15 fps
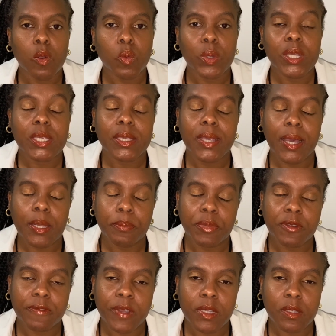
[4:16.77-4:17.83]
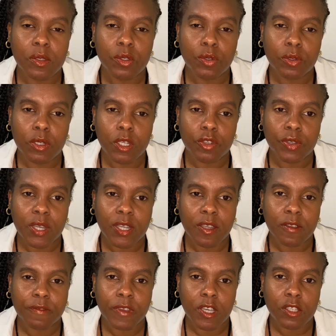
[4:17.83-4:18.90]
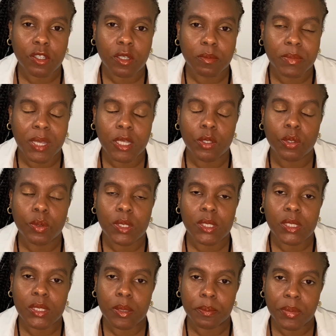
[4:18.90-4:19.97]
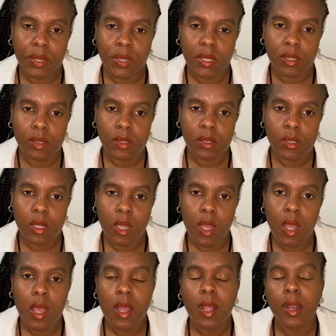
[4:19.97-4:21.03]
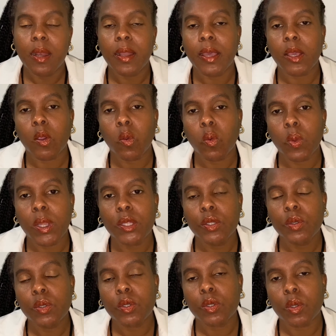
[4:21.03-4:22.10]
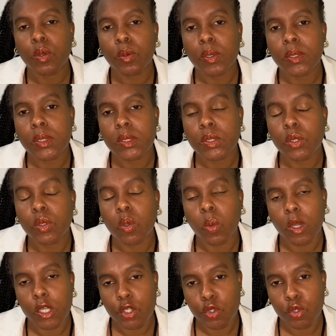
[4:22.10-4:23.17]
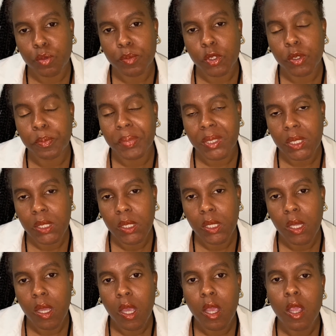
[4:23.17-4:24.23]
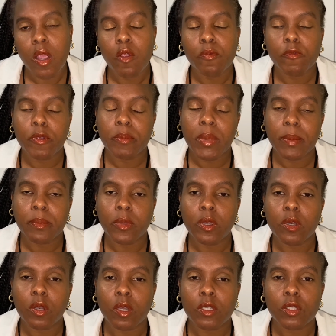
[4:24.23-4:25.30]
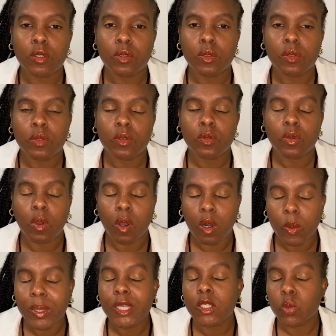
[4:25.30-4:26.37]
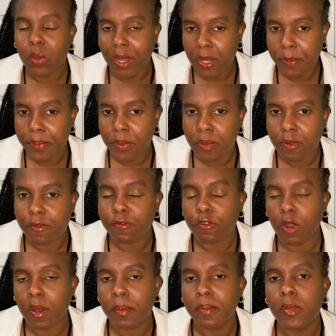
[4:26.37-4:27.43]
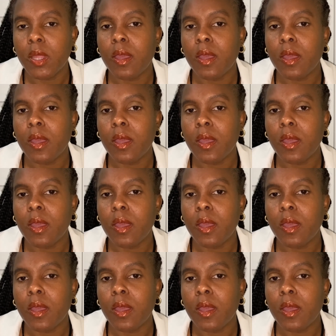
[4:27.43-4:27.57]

We can prevent urinary tract infection by doing simple things. Like when you go to the washroom to pee, remember not to always wipe from